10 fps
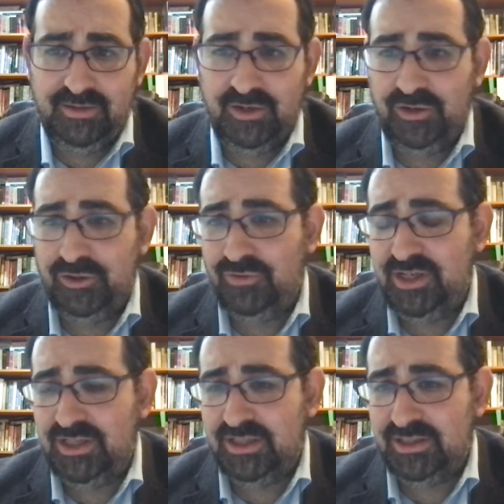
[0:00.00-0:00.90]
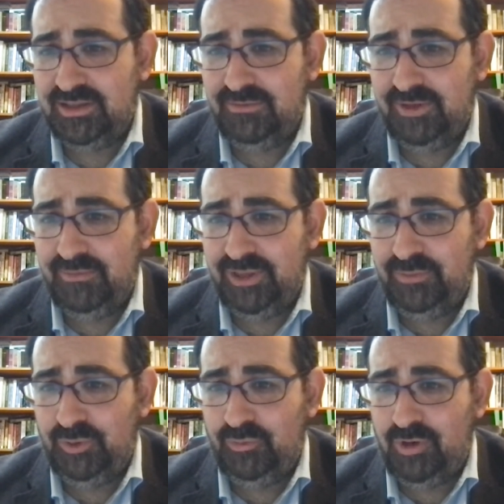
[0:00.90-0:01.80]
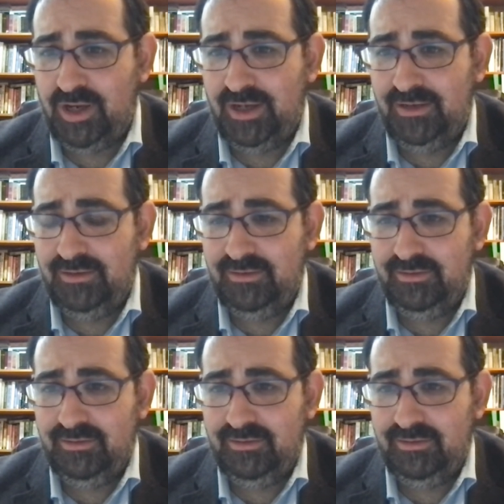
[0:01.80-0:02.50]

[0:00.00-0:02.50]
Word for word: you know, egregious that that people want